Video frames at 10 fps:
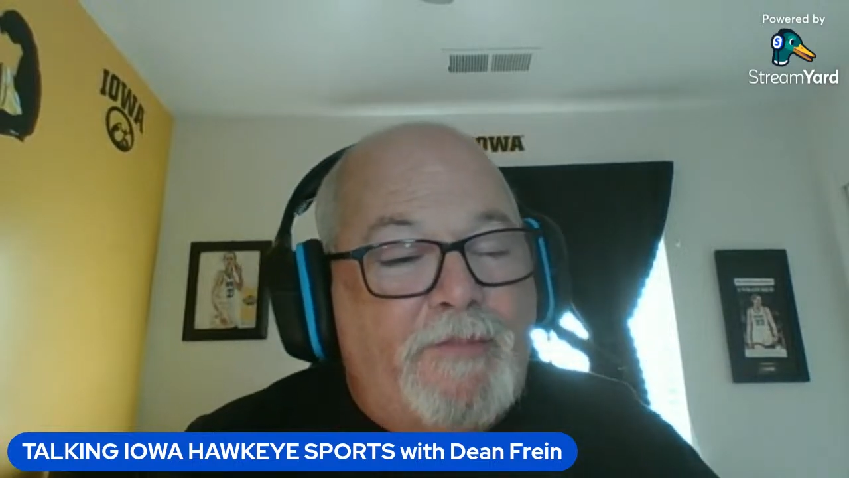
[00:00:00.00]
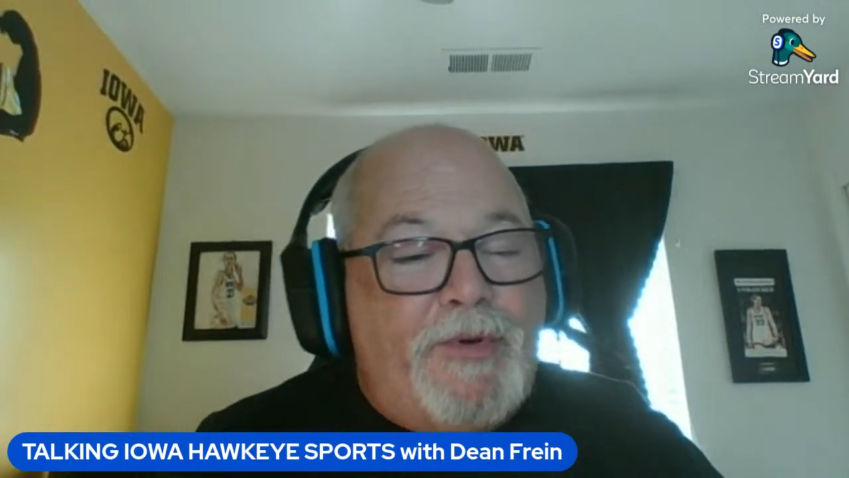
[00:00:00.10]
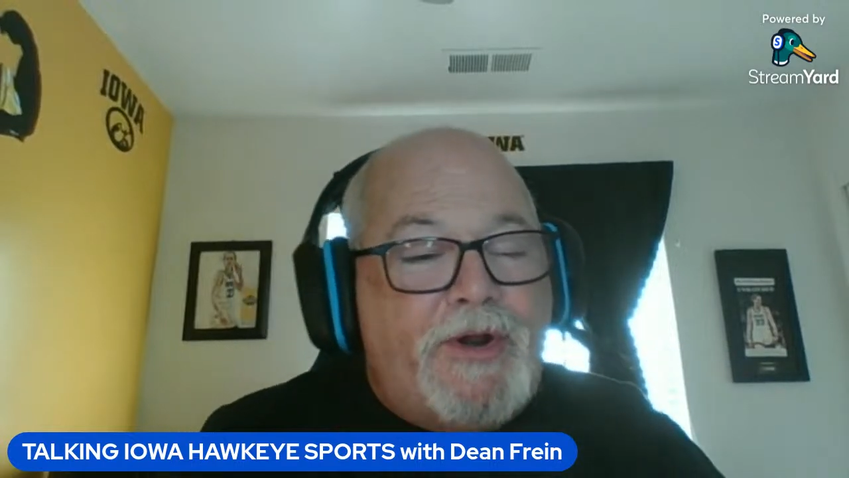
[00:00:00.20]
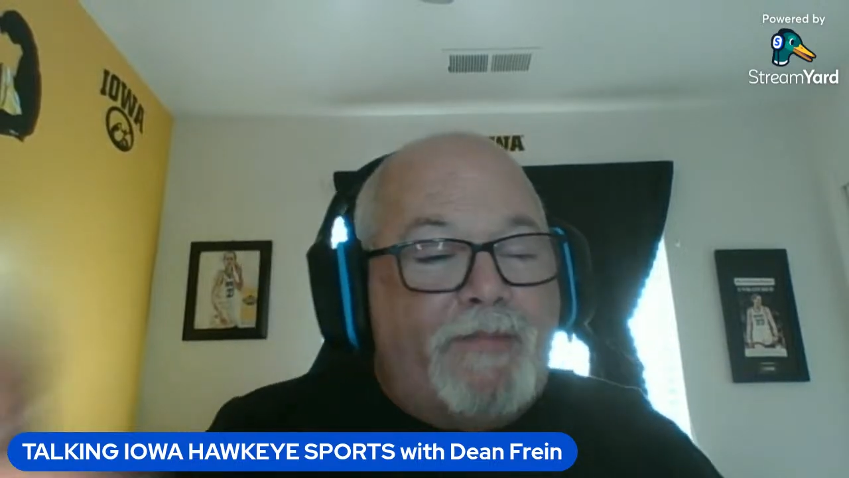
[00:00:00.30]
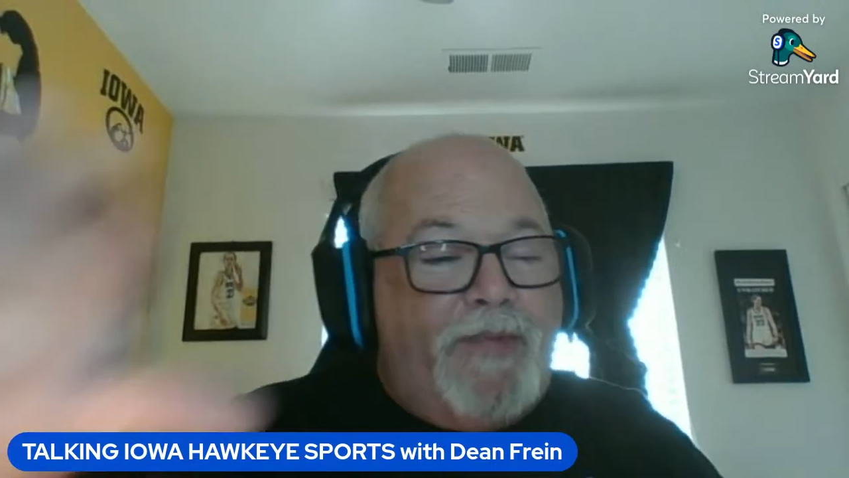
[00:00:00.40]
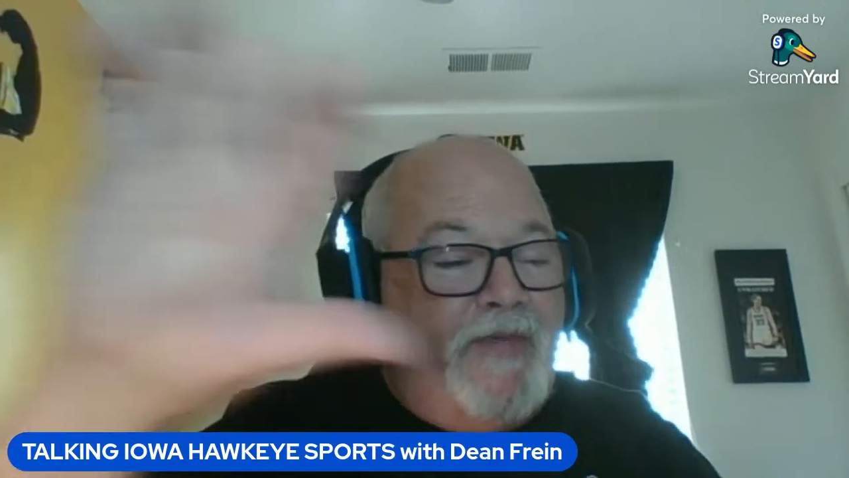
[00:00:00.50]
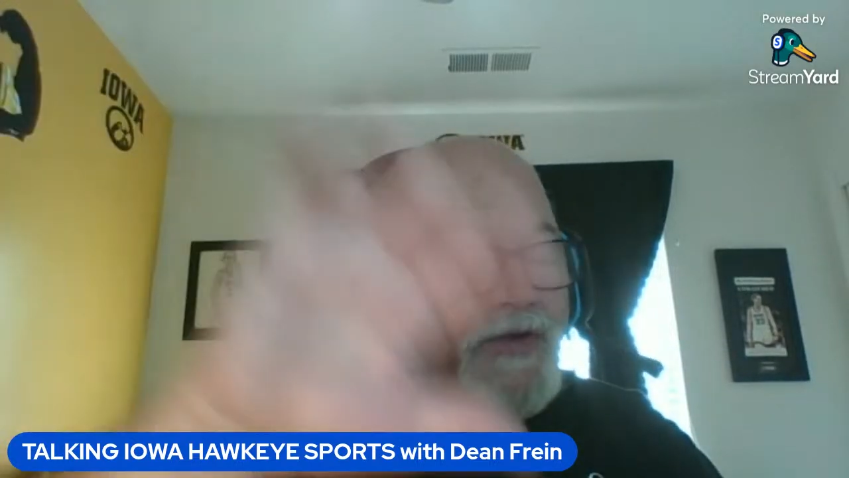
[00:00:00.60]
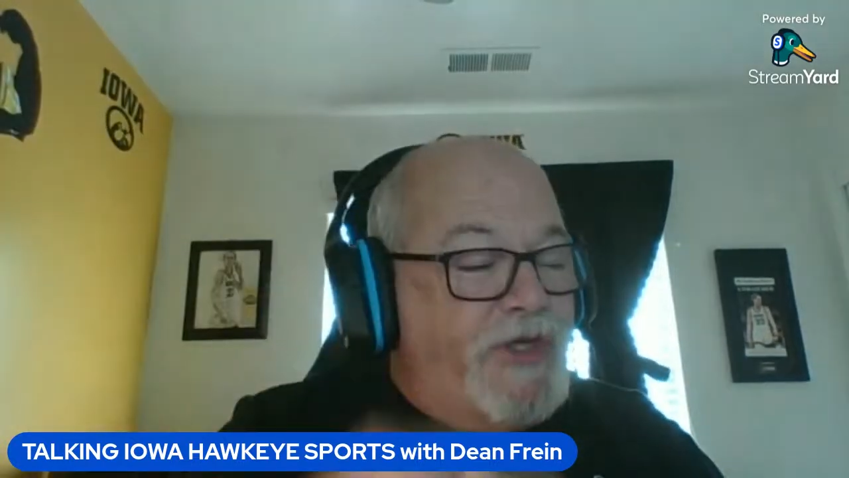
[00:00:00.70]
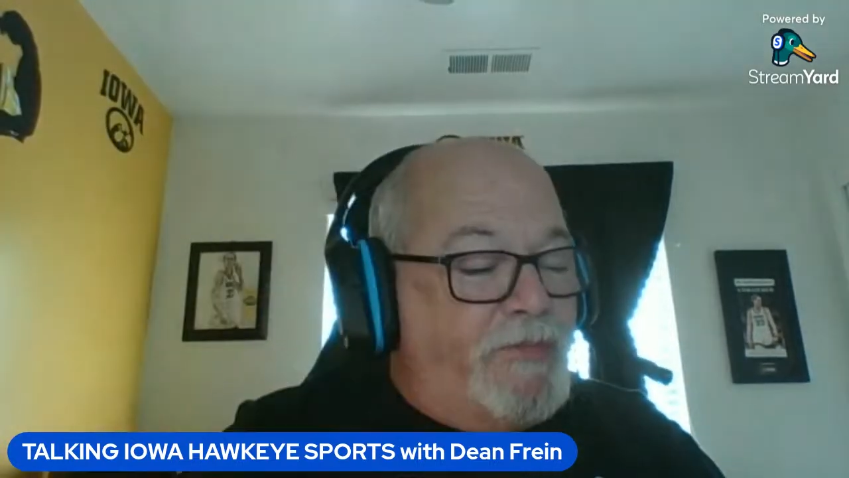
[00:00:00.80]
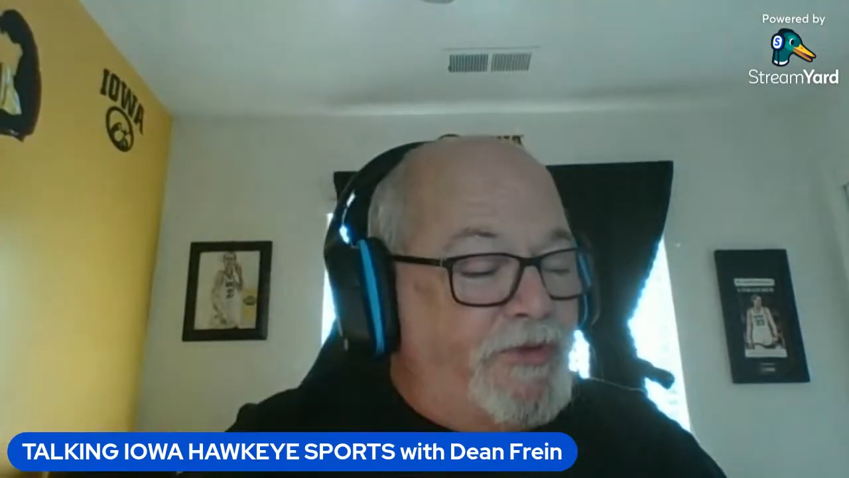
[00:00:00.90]
put it up on the
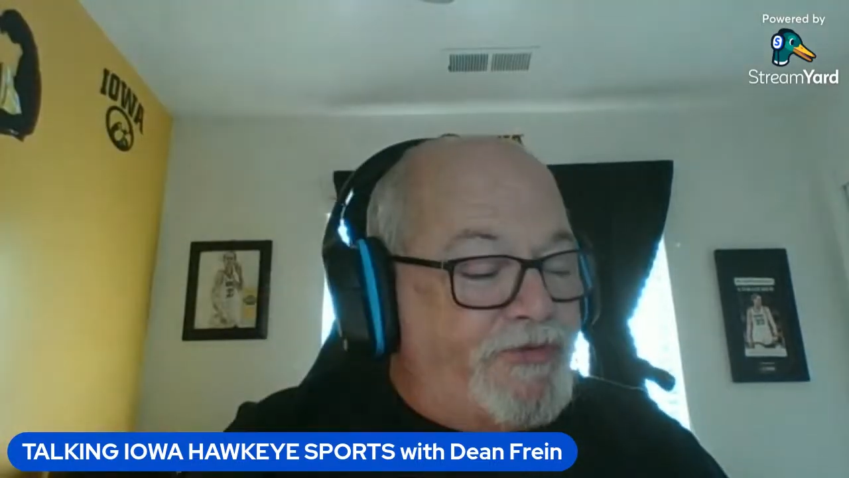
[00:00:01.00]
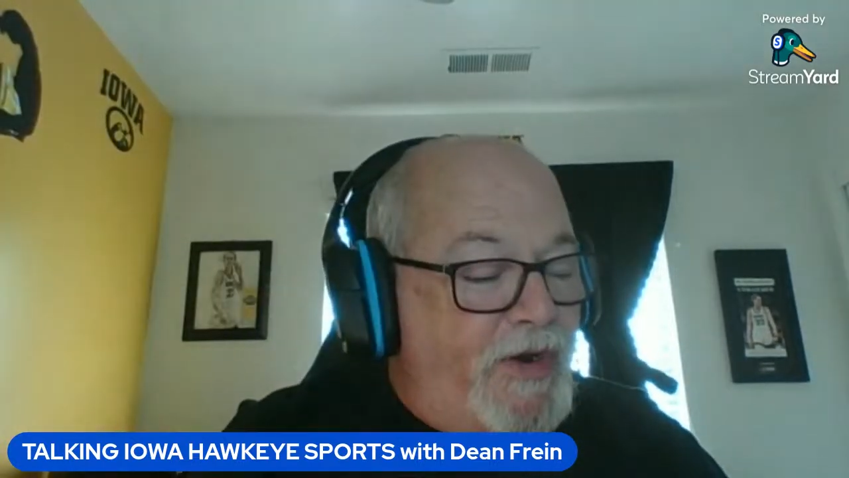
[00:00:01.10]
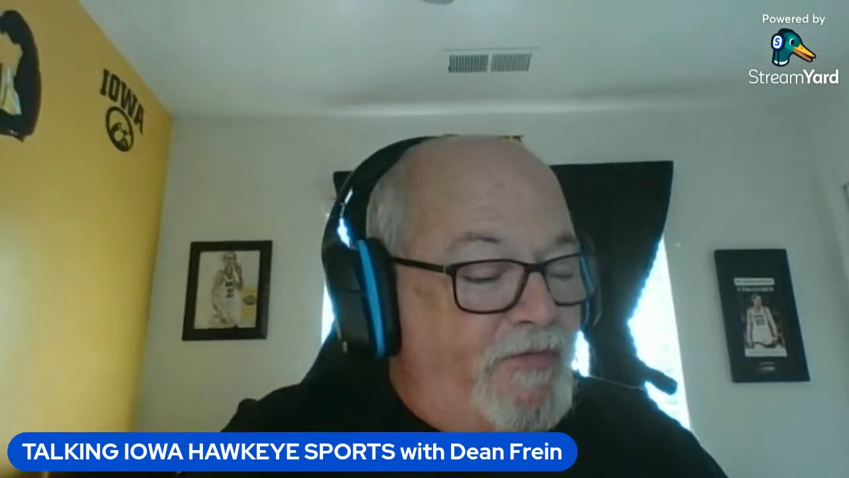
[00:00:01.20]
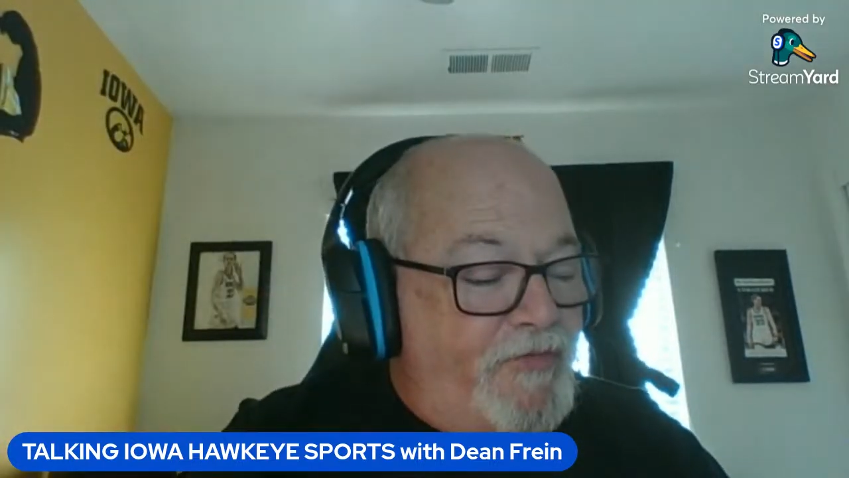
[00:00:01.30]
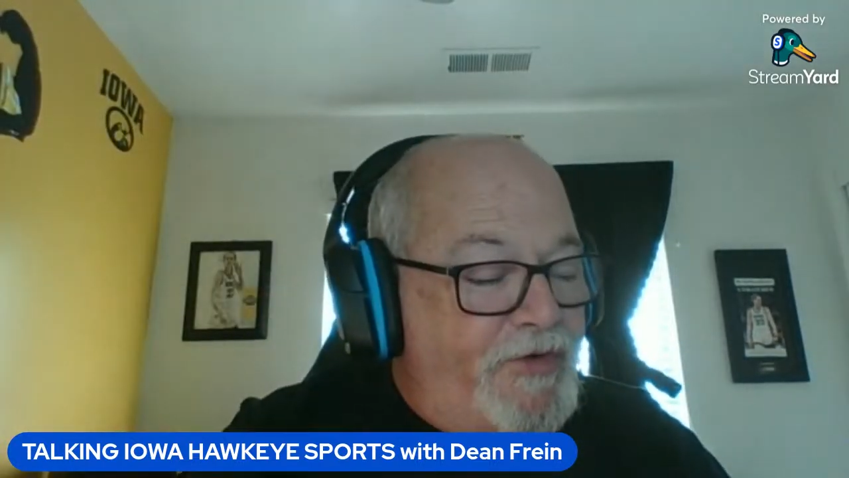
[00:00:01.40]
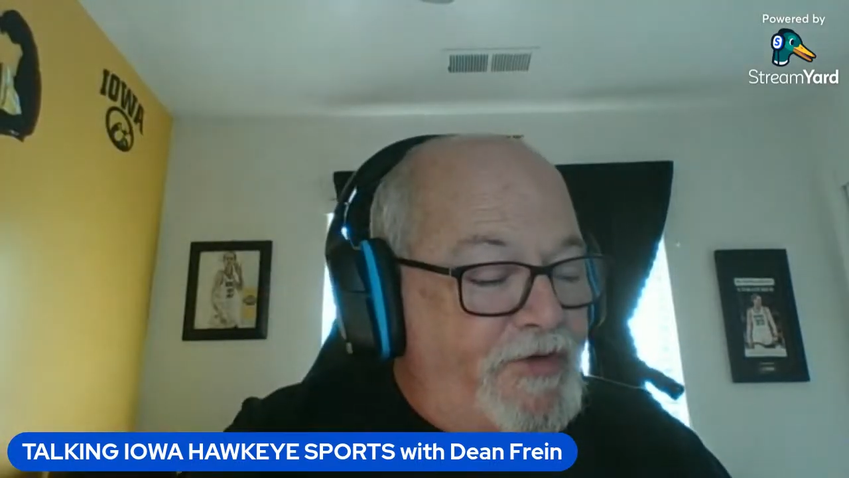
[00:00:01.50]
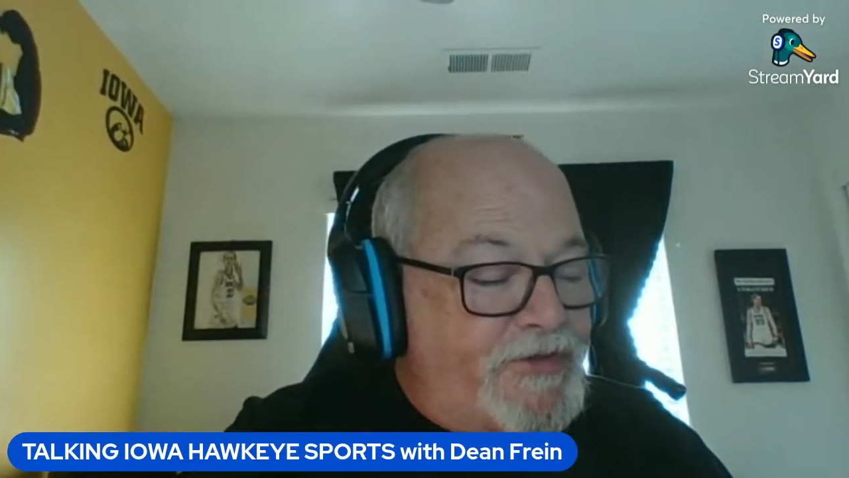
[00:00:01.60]
jumbotron for you to